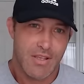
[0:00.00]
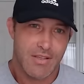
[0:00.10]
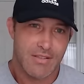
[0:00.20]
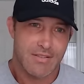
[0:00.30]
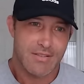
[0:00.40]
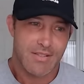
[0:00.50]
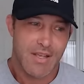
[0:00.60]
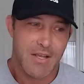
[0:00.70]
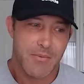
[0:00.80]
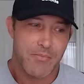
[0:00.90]
is
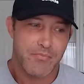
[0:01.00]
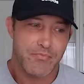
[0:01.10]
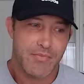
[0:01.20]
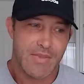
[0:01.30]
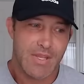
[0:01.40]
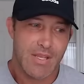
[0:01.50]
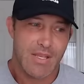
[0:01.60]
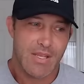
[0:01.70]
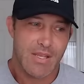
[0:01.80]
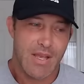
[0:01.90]

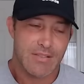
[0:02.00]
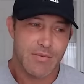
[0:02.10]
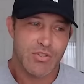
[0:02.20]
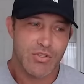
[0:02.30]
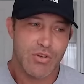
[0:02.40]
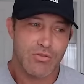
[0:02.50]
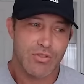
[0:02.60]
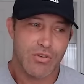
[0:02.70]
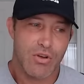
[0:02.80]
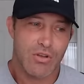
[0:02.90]
has been
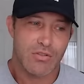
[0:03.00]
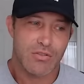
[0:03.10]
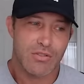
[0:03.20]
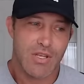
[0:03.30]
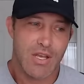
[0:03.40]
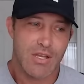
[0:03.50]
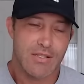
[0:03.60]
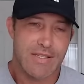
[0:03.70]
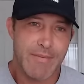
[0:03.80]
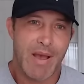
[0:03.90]
shown to cause
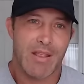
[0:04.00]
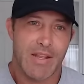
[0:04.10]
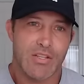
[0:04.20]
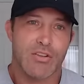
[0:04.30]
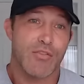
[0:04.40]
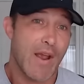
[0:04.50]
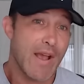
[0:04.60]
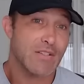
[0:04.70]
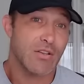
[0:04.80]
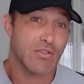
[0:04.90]
demyelination of your
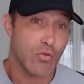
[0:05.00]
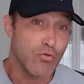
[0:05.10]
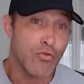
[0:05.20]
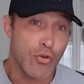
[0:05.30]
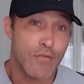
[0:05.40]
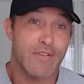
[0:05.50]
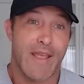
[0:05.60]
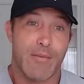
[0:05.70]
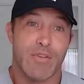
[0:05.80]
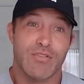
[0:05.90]
axon, so nerve
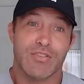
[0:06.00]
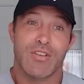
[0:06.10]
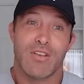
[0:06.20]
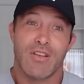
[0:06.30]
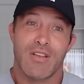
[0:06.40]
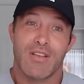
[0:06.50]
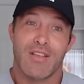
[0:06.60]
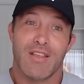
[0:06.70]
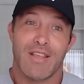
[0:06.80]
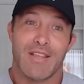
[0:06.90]
damage
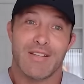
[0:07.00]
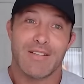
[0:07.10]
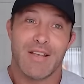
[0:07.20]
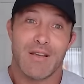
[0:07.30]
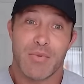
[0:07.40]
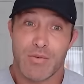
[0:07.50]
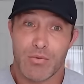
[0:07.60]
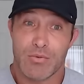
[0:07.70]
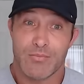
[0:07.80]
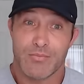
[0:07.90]
in
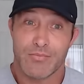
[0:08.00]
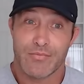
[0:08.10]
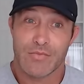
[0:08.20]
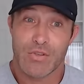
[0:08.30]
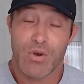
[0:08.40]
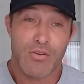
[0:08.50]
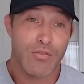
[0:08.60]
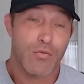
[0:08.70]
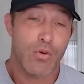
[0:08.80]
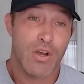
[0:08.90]
people. So
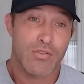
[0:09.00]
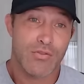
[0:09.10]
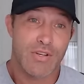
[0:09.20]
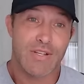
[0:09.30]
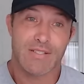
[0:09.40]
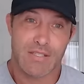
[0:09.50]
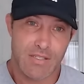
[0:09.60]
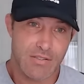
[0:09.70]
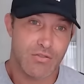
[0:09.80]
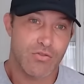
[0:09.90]
under 400 is
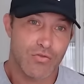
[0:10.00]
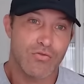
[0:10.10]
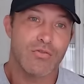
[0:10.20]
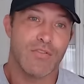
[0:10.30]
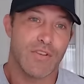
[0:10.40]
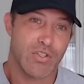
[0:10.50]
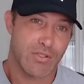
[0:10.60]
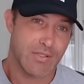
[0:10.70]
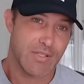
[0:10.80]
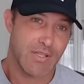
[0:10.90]
a true
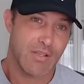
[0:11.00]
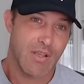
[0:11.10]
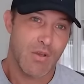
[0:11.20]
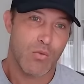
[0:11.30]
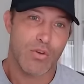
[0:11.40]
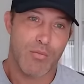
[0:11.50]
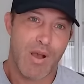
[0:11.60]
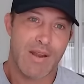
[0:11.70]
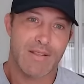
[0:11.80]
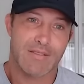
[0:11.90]
deficiency where your
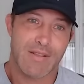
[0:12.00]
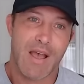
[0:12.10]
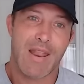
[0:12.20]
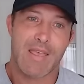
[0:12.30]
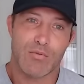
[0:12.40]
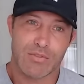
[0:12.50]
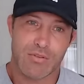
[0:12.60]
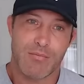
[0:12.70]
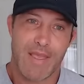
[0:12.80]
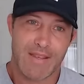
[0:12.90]
body is not able
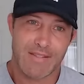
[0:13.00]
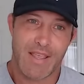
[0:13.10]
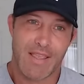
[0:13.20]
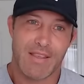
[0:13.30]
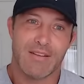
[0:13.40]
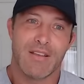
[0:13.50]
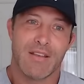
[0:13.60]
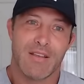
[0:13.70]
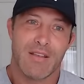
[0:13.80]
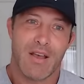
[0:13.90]
to maintain